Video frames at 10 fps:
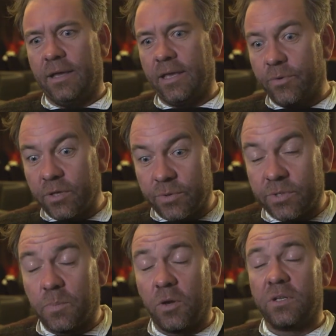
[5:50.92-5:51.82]
He really
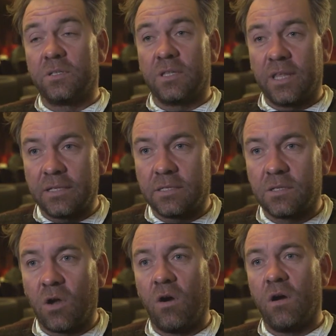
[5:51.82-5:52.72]
responded to that
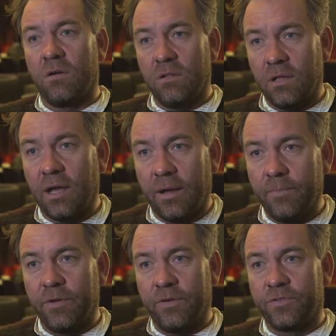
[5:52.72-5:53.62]
style
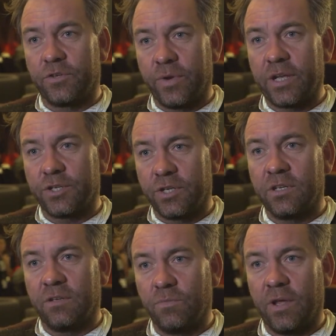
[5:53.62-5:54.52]
of
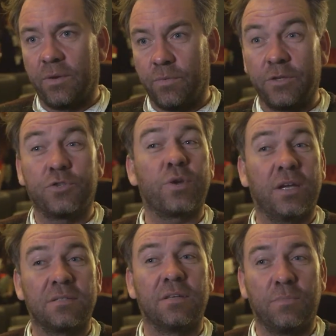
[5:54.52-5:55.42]
direction and
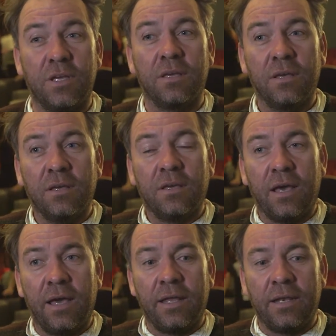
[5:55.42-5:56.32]
trusted me.
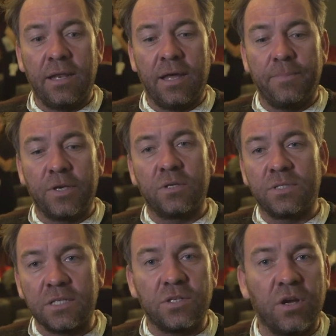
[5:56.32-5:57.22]
Because
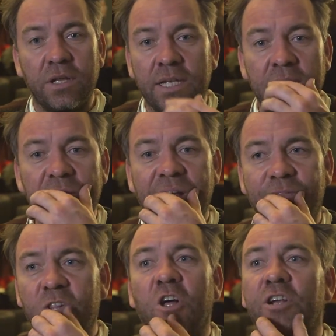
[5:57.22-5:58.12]
he doesn't
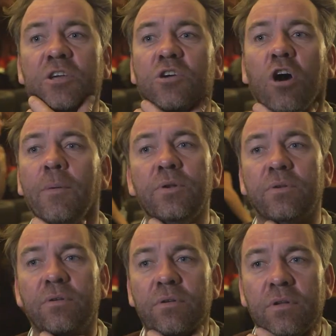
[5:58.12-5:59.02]
have a lot in
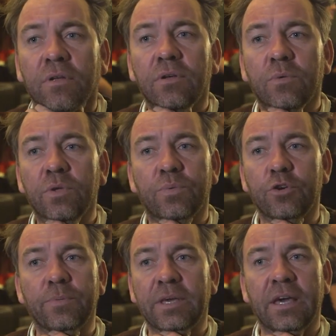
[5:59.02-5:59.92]
common with
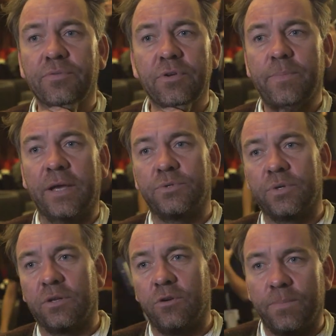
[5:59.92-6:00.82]
Ruben Guthrie
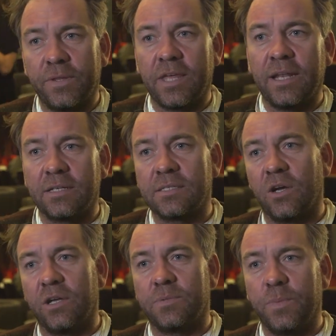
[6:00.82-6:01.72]
Patrick at all, but that
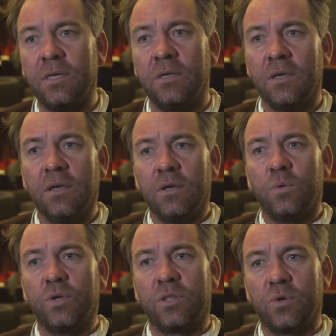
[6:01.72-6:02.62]
excites me
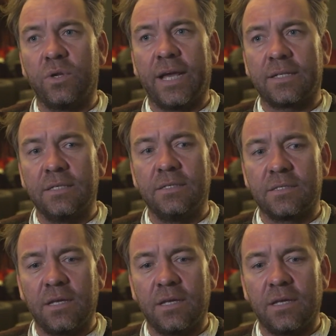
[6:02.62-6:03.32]
with good actors.